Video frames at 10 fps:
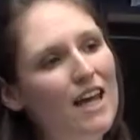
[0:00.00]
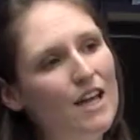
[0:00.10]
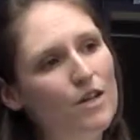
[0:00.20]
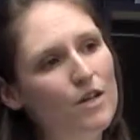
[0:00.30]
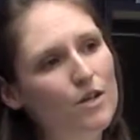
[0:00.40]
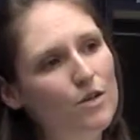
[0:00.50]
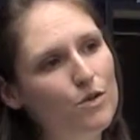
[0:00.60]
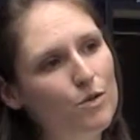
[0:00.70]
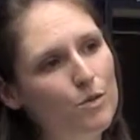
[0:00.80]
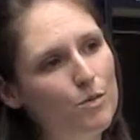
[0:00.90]
and
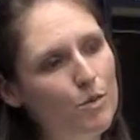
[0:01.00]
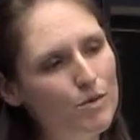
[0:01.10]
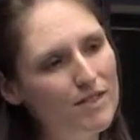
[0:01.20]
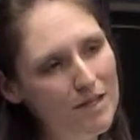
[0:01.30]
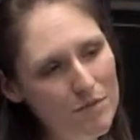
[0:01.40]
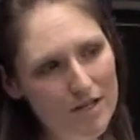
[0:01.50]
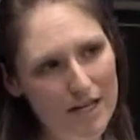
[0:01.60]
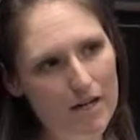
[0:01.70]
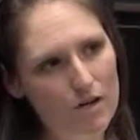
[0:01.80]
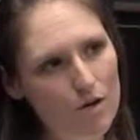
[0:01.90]
you
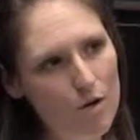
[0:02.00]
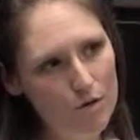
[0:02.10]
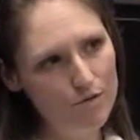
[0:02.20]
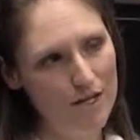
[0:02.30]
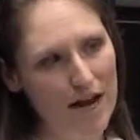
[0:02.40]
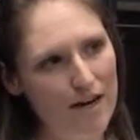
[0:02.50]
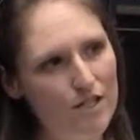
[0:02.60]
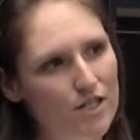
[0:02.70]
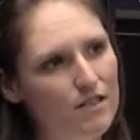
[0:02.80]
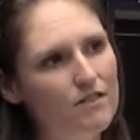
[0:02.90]
stimulate a local
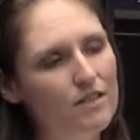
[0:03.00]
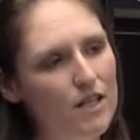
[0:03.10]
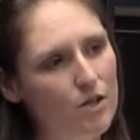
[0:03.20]
reaction.